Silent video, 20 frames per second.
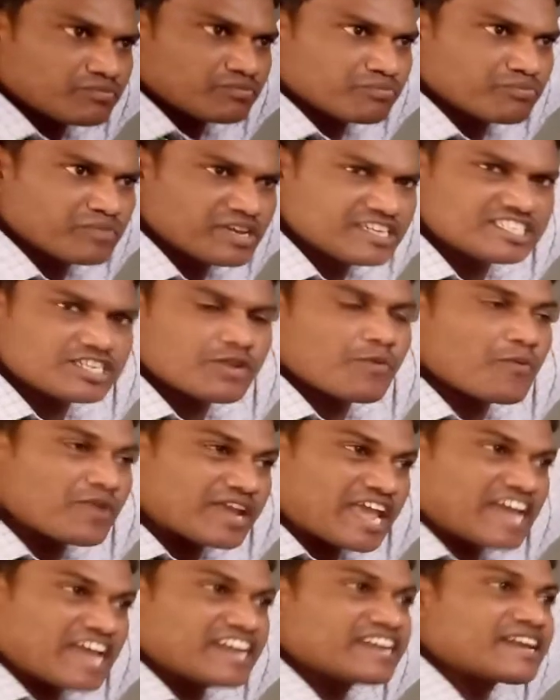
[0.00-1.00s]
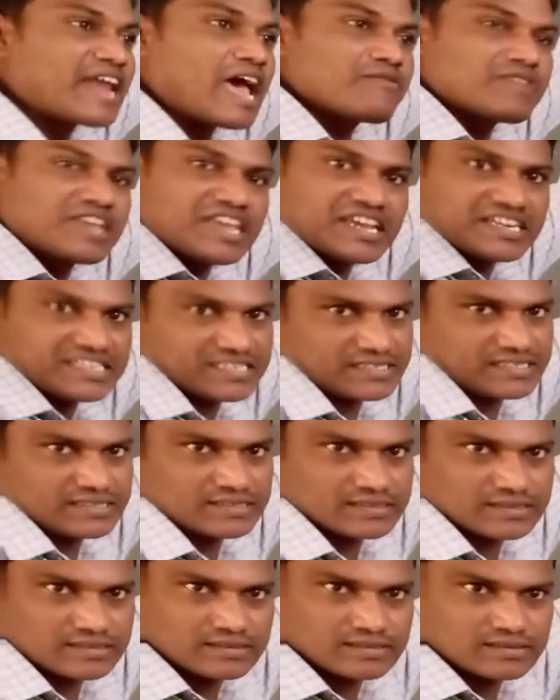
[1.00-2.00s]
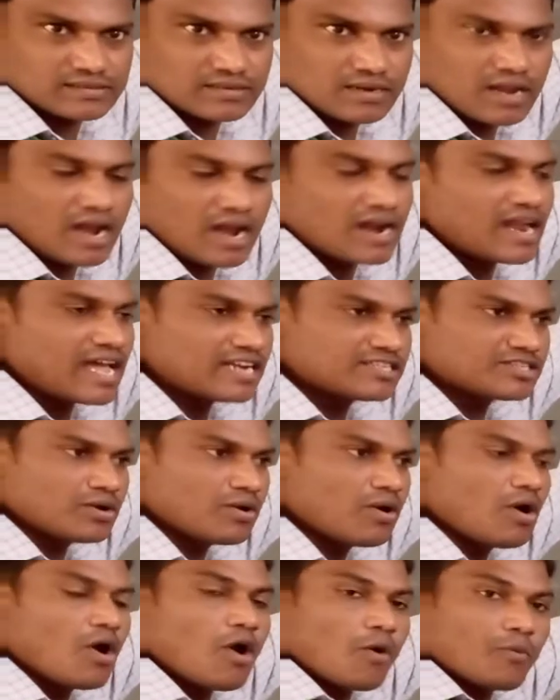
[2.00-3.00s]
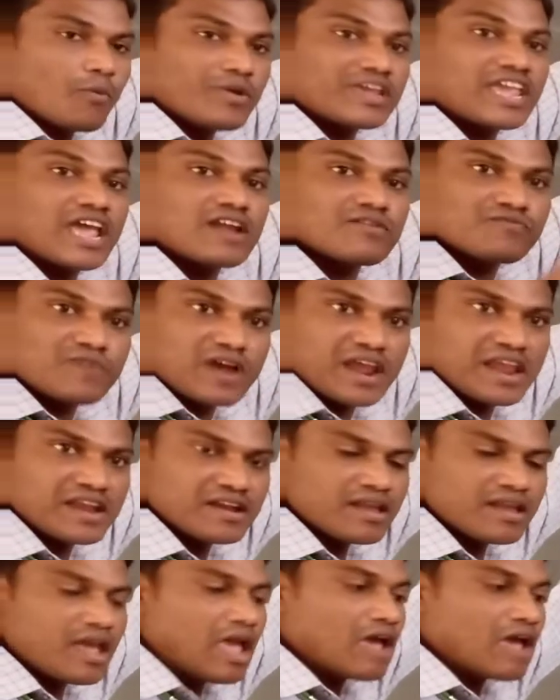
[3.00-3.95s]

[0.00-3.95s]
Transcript: means we can navigate and also we can find